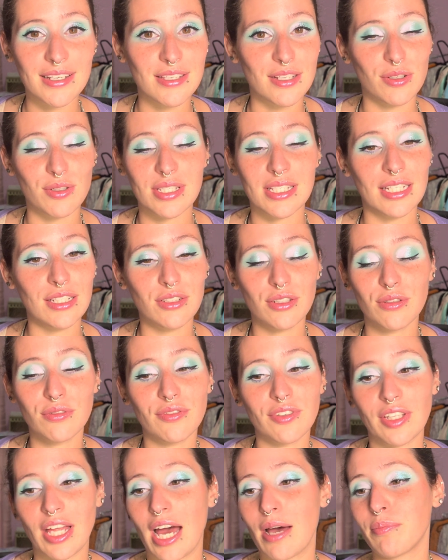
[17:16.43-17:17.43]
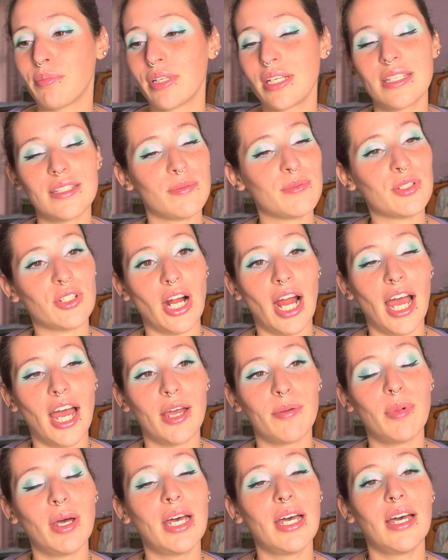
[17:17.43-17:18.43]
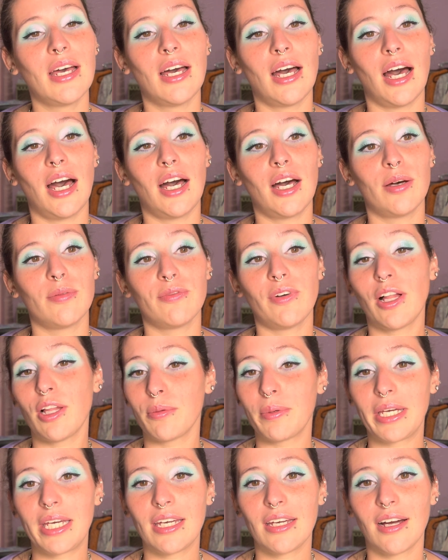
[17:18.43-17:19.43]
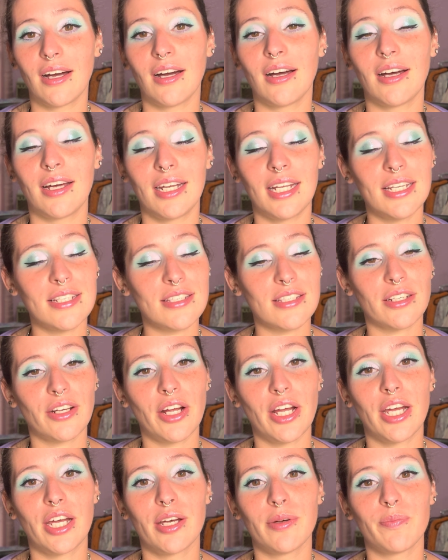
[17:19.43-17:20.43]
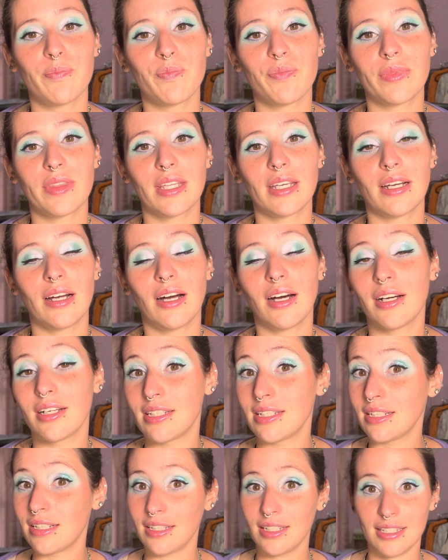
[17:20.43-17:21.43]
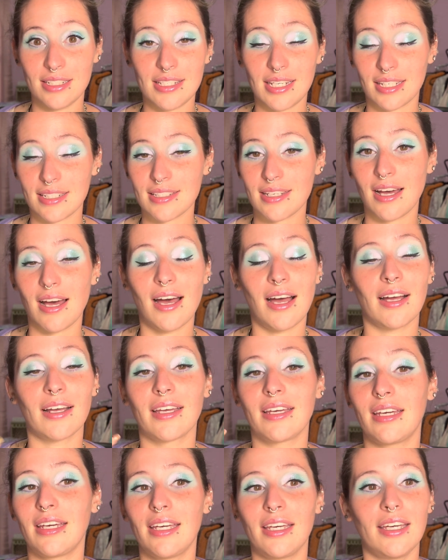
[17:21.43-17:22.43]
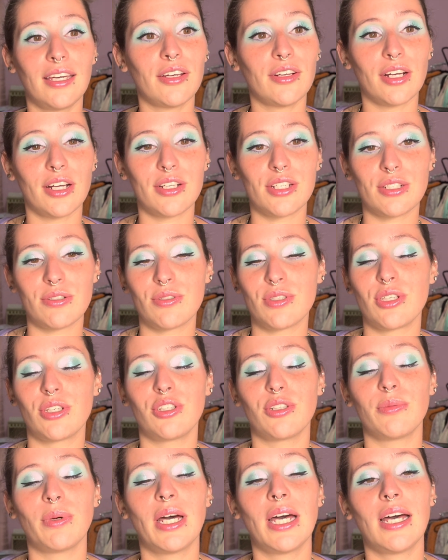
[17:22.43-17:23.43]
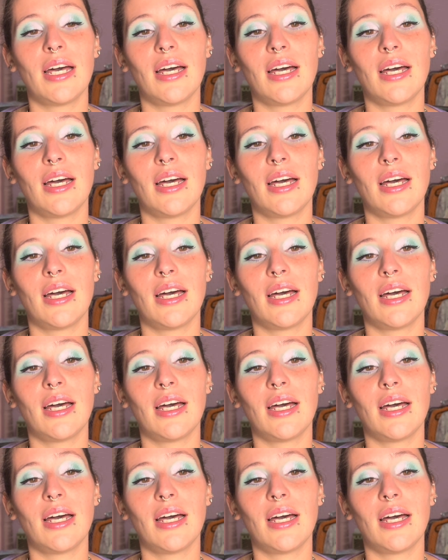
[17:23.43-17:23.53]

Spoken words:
So stay tuned for that. Please subscribe. Follow me on Instagram, on TikTok, here on YouTube.